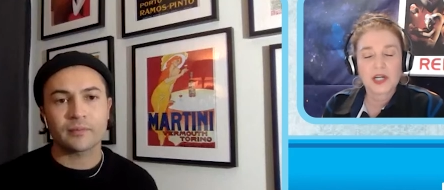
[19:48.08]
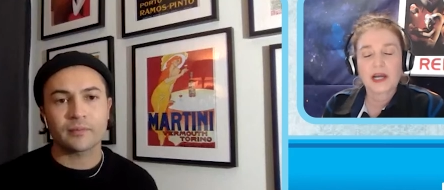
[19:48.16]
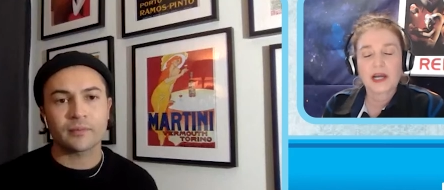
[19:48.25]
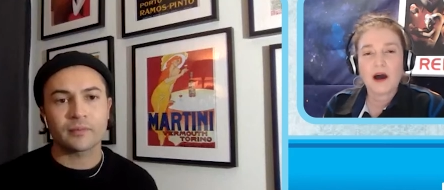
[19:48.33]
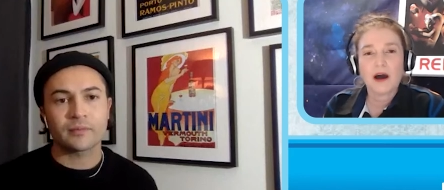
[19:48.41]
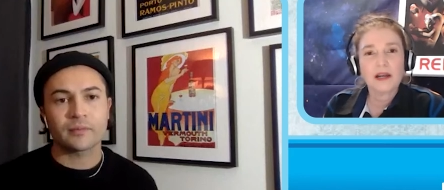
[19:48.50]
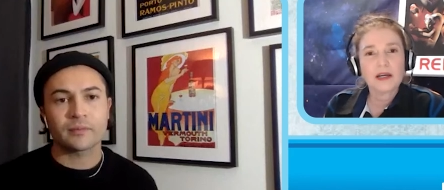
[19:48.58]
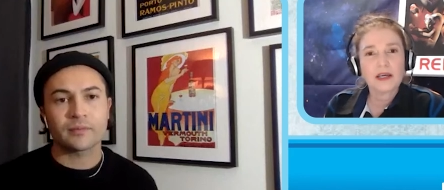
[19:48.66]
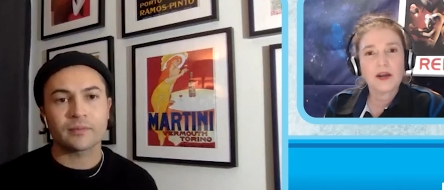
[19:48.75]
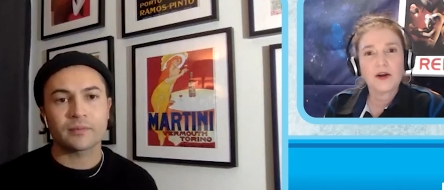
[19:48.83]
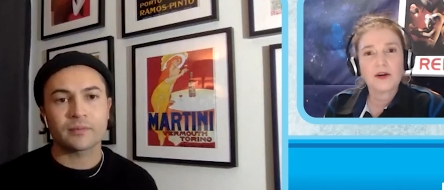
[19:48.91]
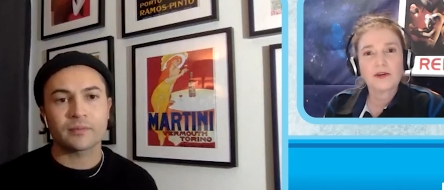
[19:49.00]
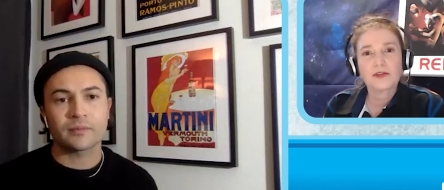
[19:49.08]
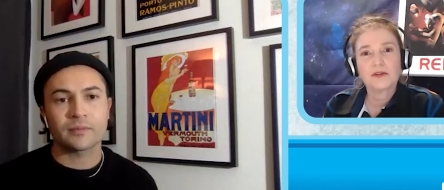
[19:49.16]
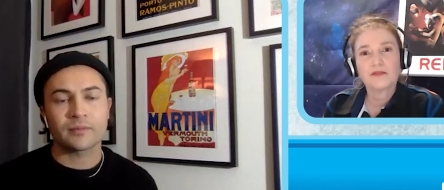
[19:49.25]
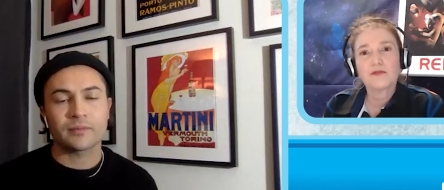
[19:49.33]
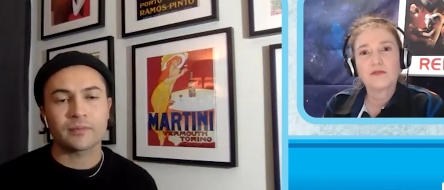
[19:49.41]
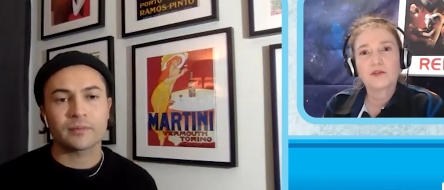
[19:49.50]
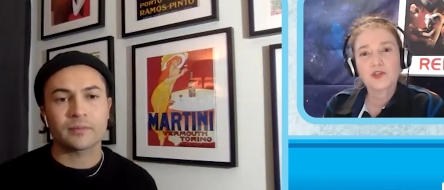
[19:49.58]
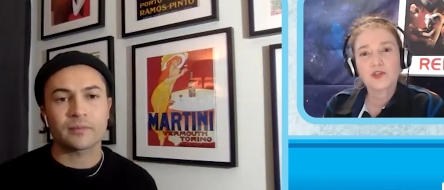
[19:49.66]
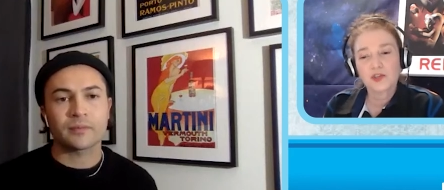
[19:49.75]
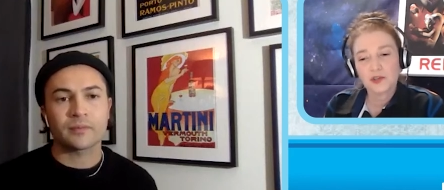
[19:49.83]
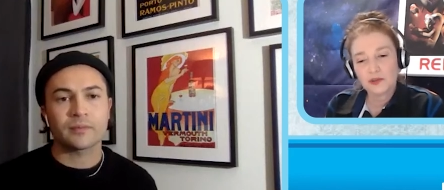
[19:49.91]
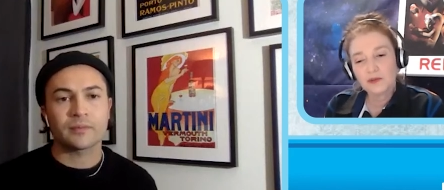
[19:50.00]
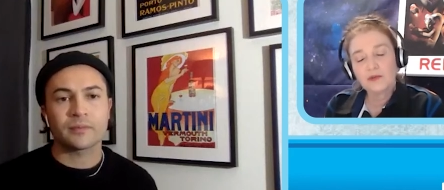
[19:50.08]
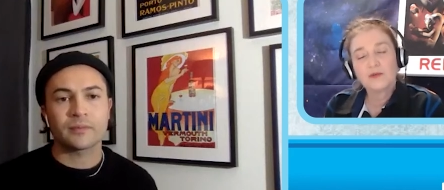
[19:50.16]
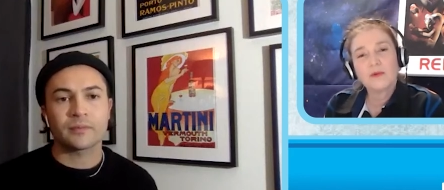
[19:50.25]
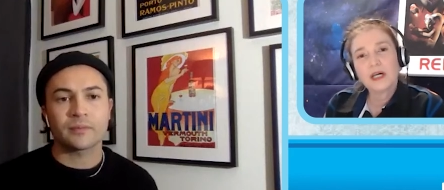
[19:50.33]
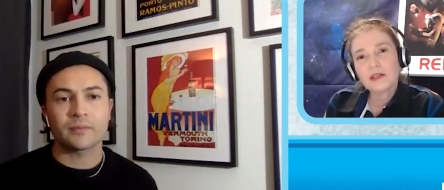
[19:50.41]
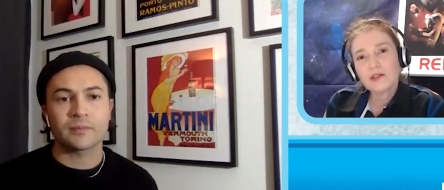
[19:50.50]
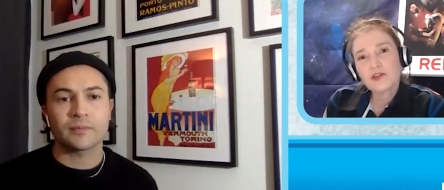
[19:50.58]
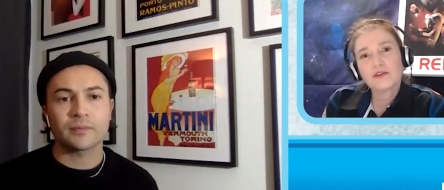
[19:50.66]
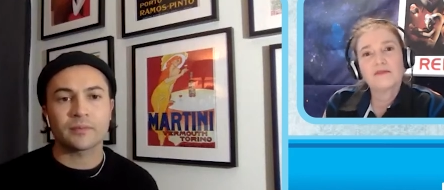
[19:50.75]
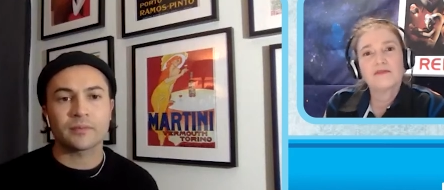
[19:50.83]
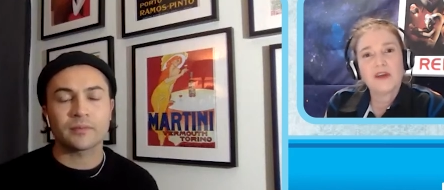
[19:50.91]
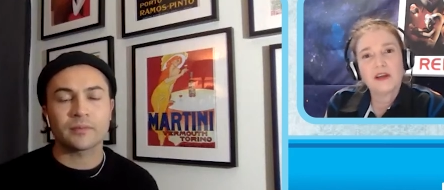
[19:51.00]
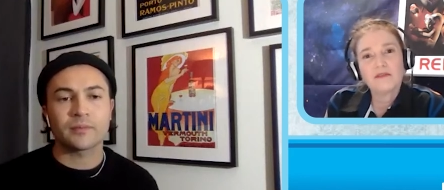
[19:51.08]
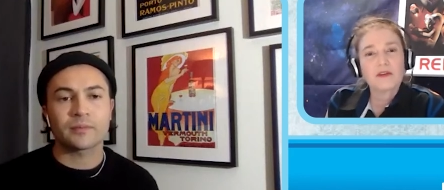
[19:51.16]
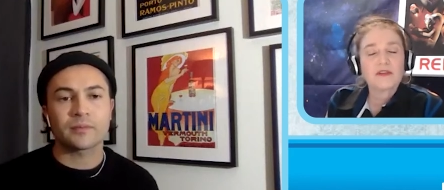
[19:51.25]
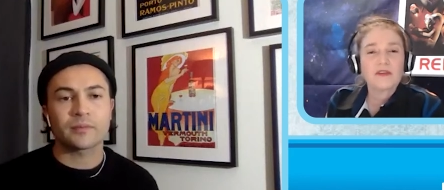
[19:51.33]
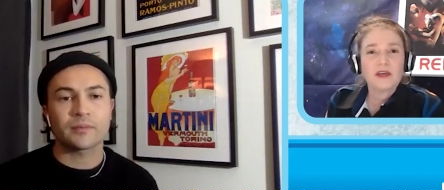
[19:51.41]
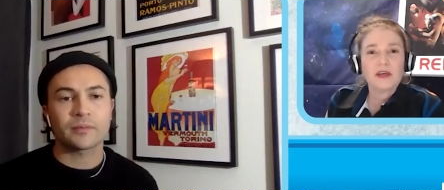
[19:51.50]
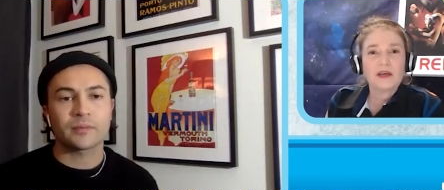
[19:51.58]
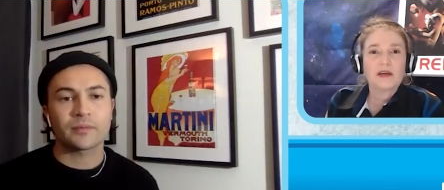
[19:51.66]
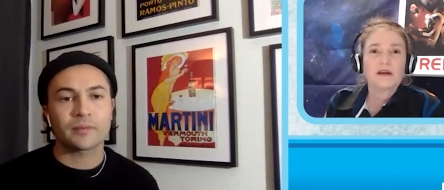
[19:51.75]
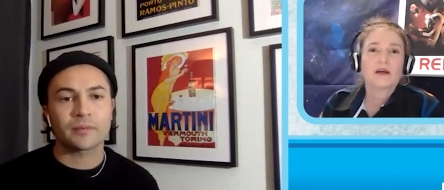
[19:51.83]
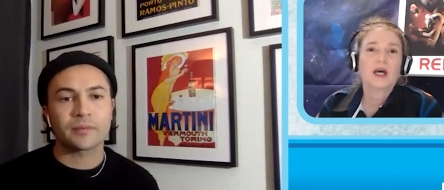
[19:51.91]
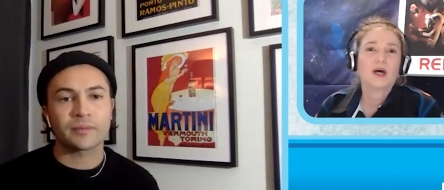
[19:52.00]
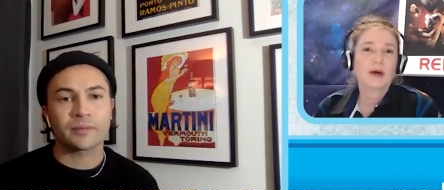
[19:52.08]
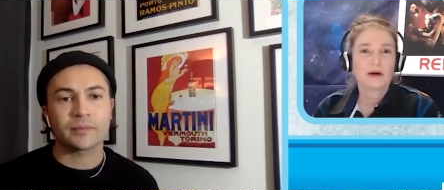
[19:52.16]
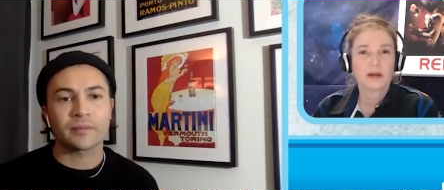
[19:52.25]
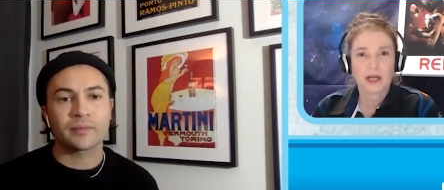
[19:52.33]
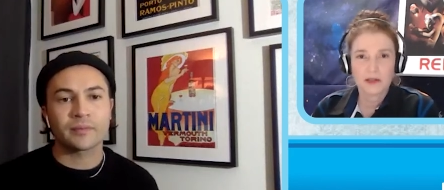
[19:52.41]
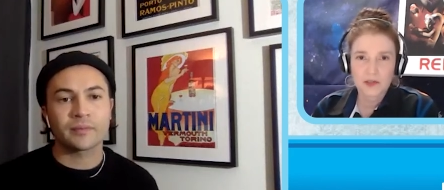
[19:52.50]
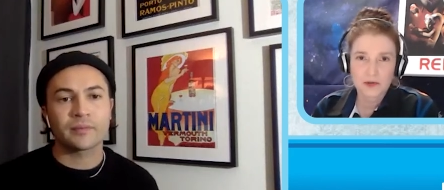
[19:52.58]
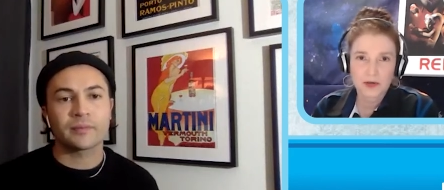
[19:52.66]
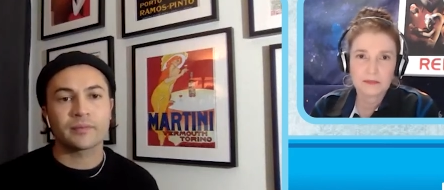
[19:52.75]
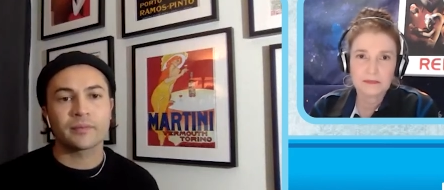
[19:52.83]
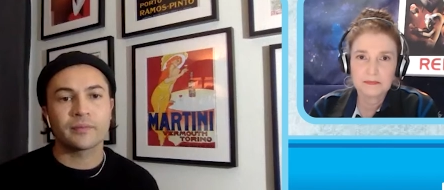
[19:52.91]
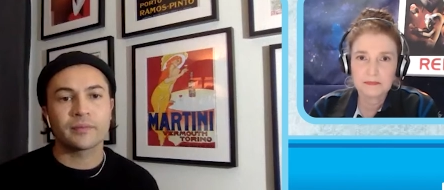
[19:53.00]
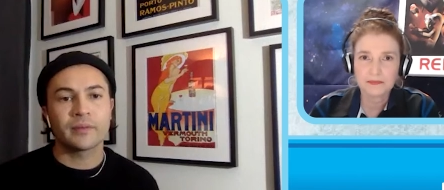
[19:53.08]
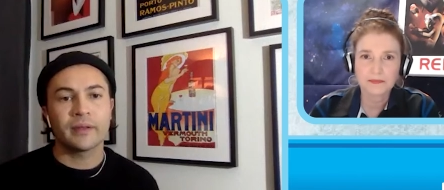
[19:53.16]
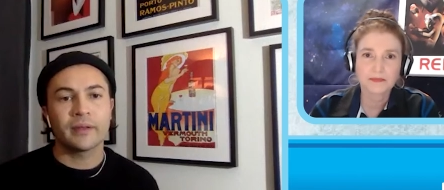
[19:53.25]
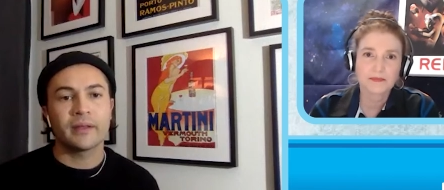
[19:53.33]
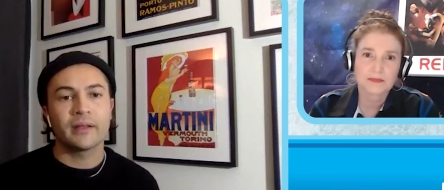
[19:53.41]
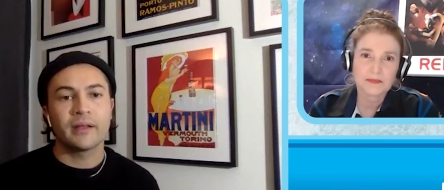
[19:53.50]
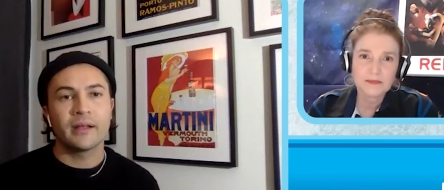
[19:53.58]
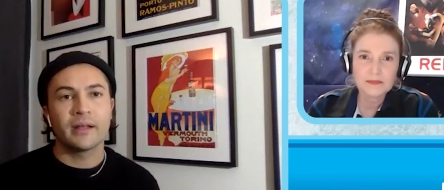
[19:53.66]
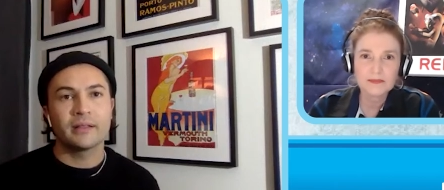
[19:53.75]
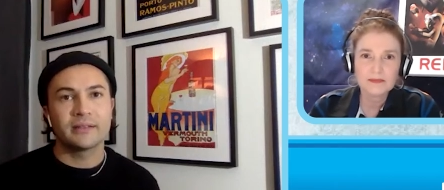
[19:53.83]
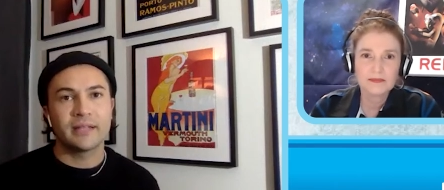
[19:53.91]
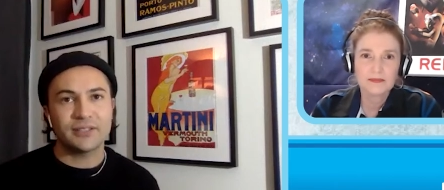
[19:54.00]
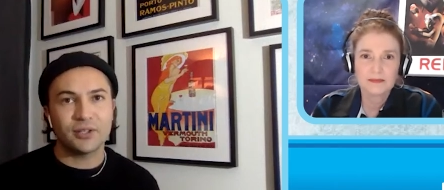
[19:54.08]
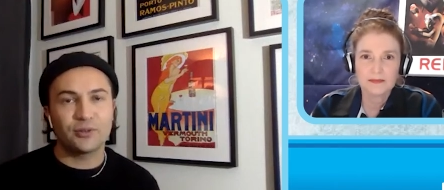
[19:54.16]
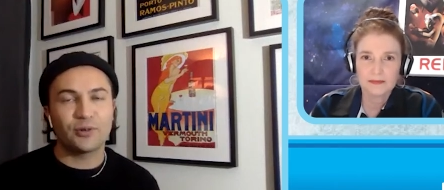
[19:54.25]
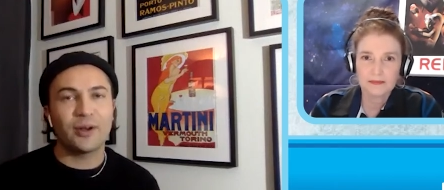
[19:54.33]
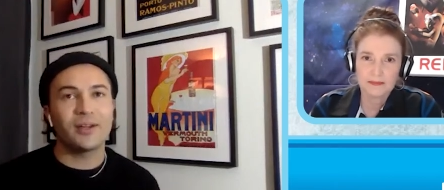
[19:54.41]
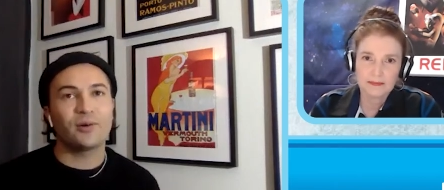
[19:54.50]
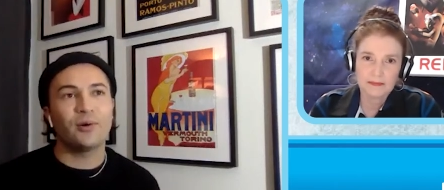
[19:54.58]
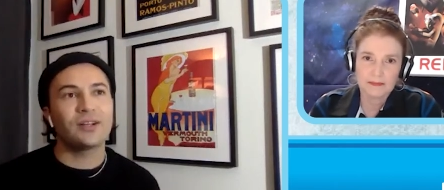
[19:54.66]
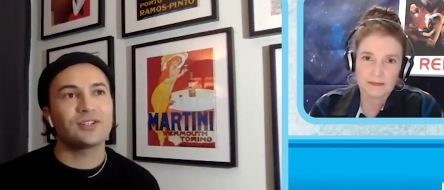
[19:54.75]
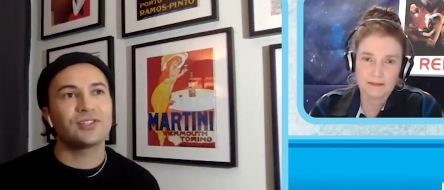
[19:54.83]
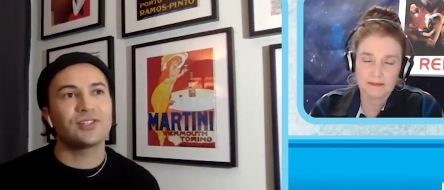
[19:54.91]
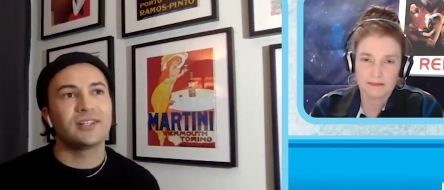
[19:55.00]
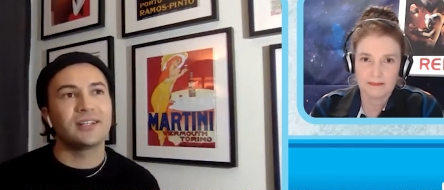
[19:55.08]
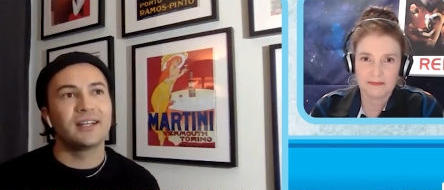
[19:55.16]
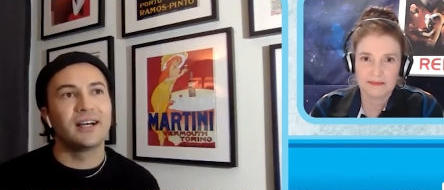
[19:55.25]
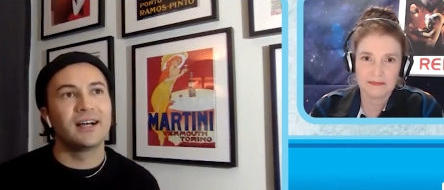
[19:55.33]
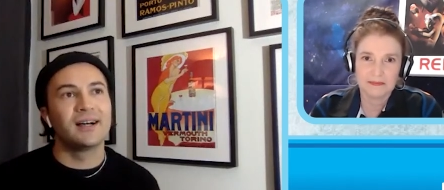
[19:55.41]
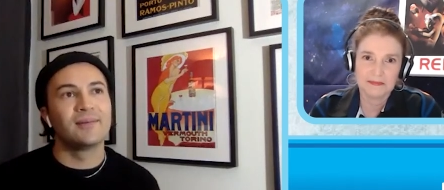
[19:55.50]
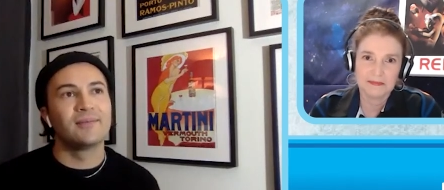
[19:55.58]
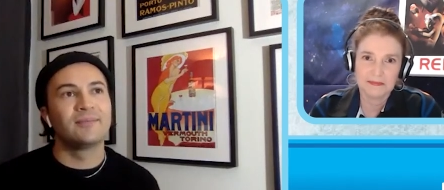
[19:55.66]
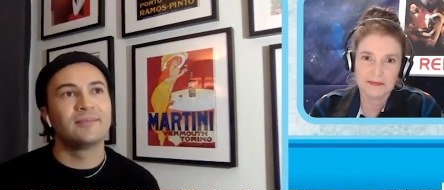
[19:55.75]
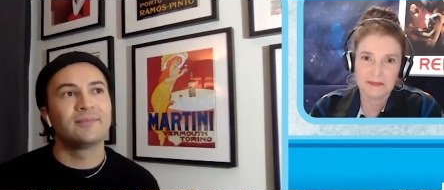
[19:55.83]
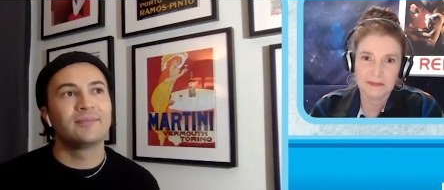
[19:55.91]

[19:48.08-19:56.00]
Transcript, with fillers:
Speaker 1: iconic character to you what is your favorite thing about Ezra
Speaker 2: that's a great question um